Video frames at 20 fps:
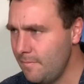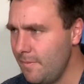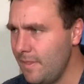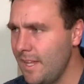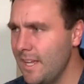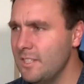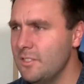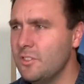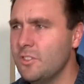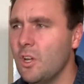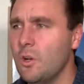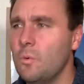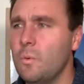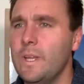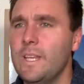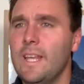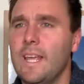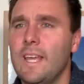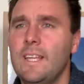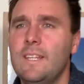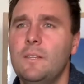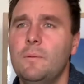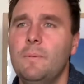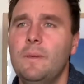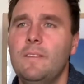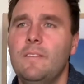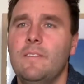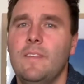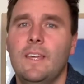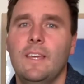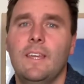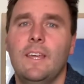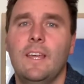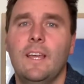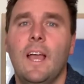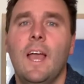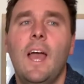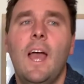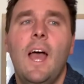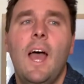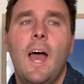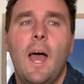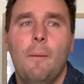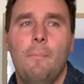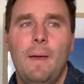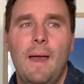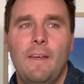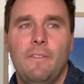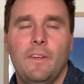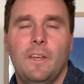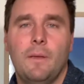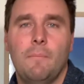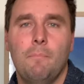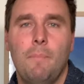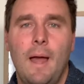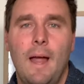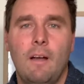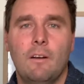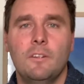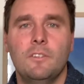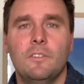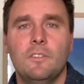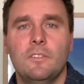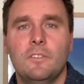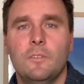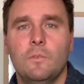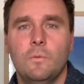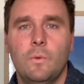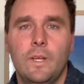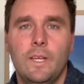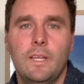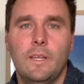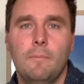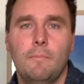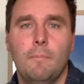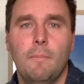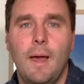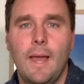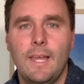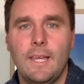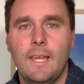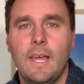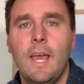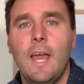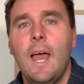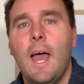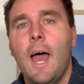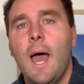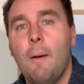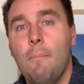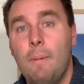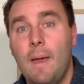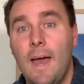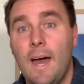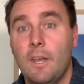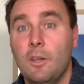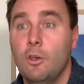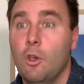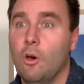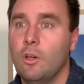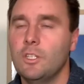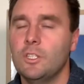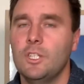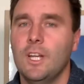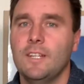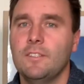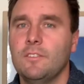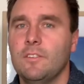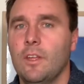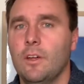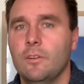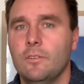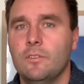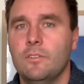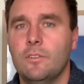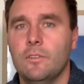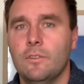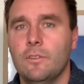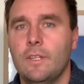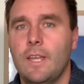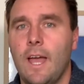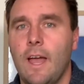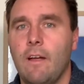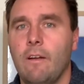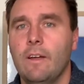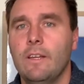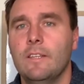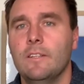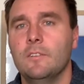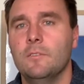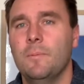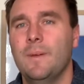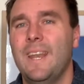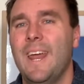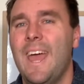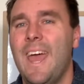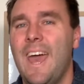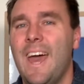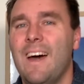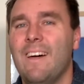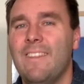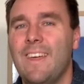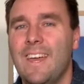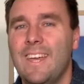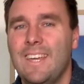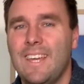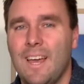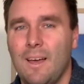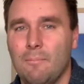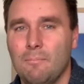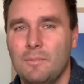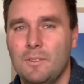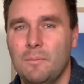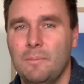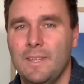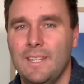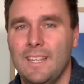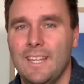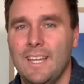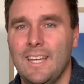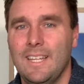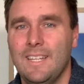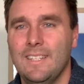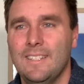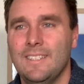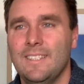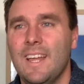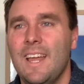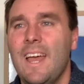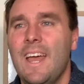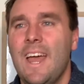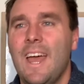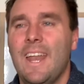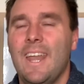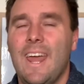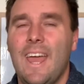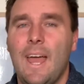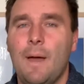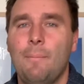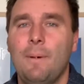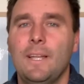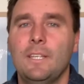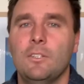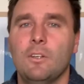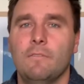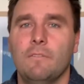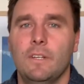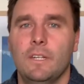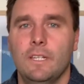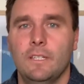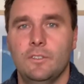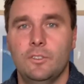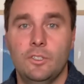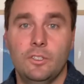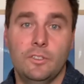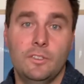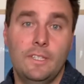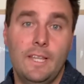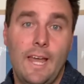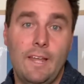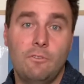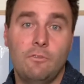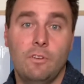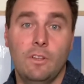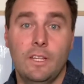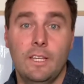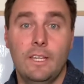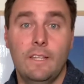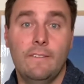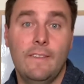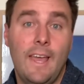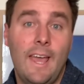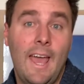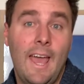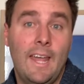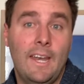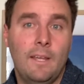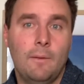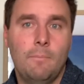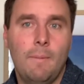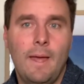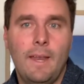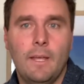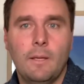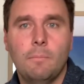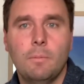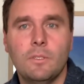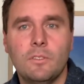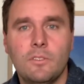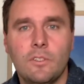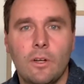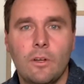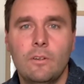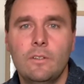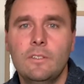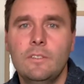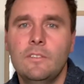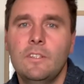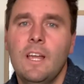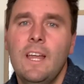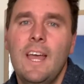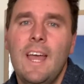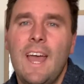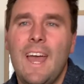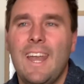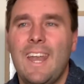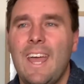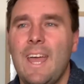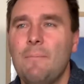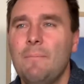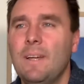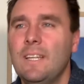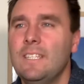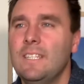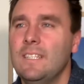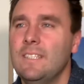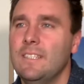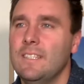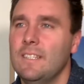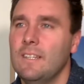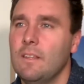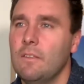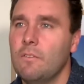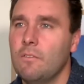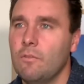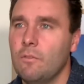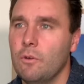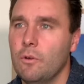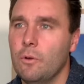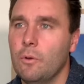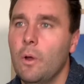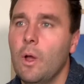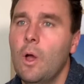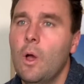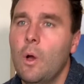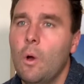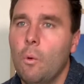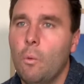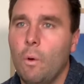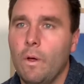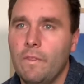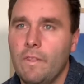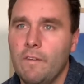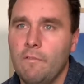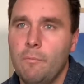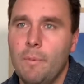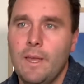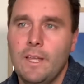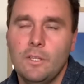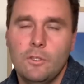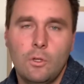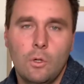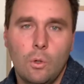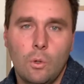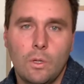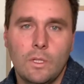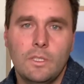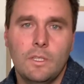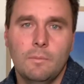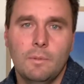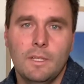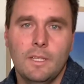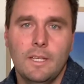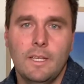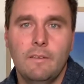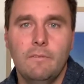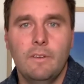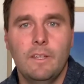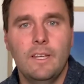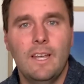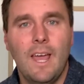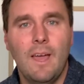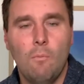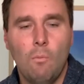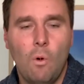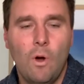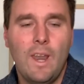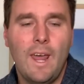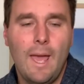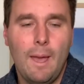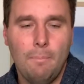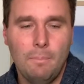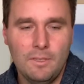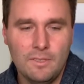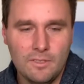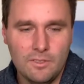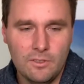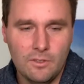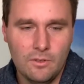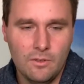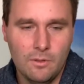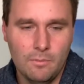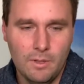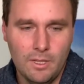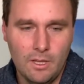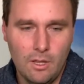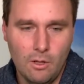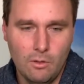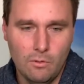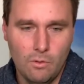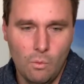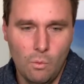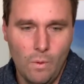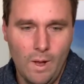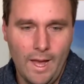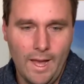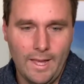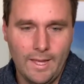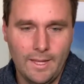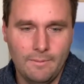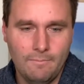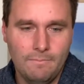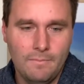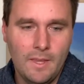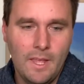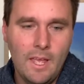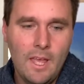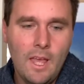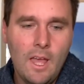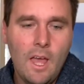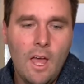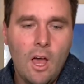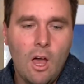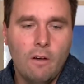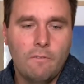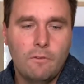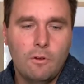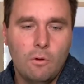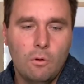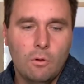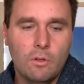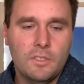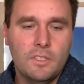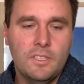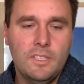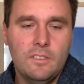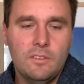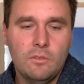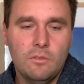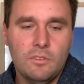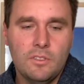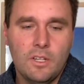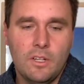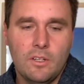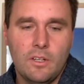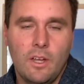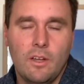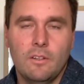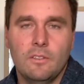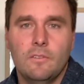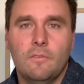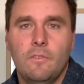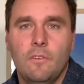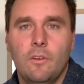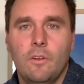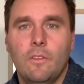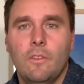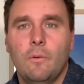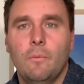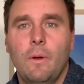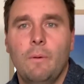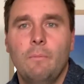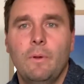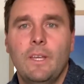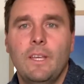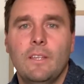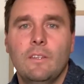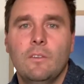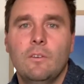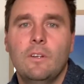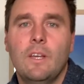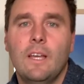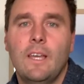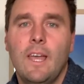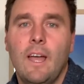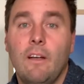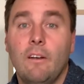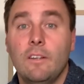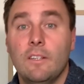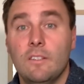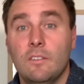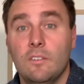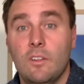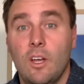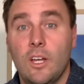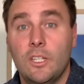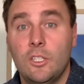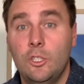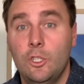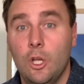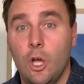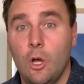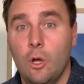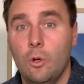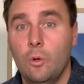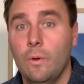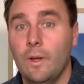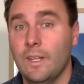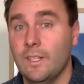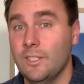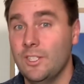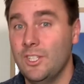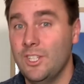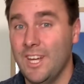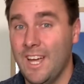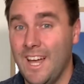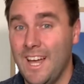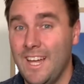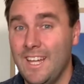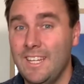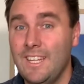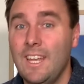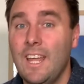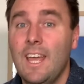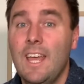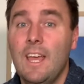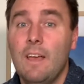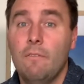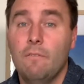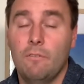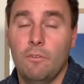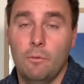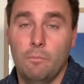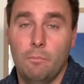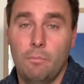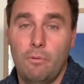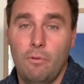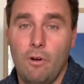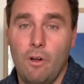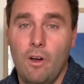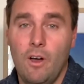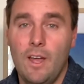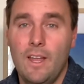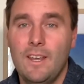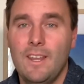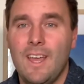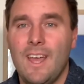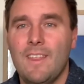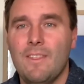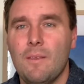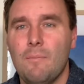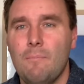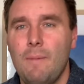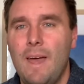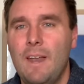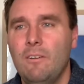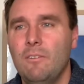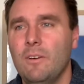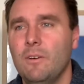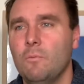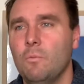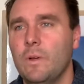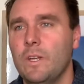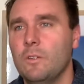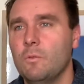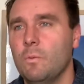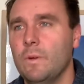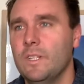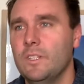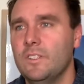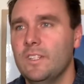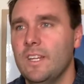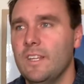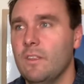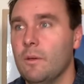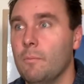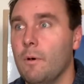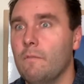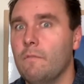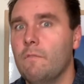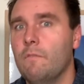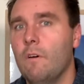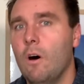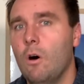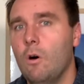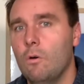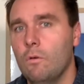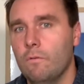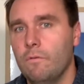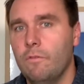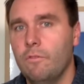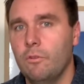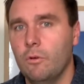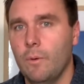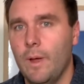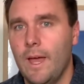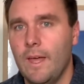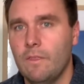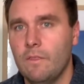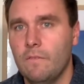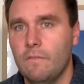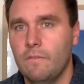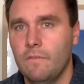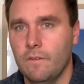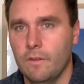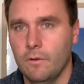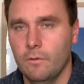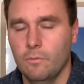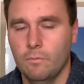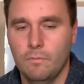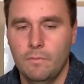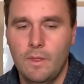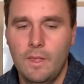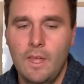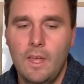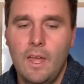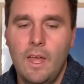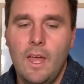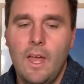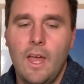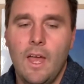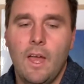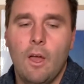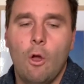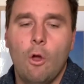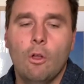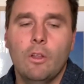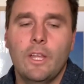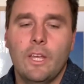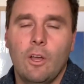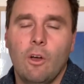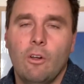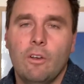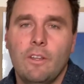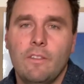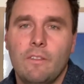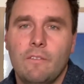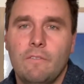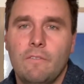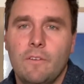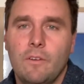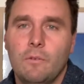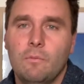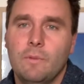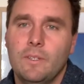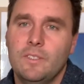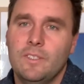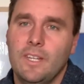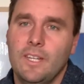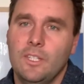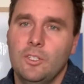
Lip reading: And so we need to be thinking about the comparisons that we can make about not just those two characters, but how they come to be leaders and how much of it is just naturally in their enigmatic personas and how much is it through what they've been taught to believe in and what happens to them along the way. Of course, this also goes further when we can look at characters like Joe and Shan from Pride and the manner in which we see them evolve throughout the film. Early on in the film, we see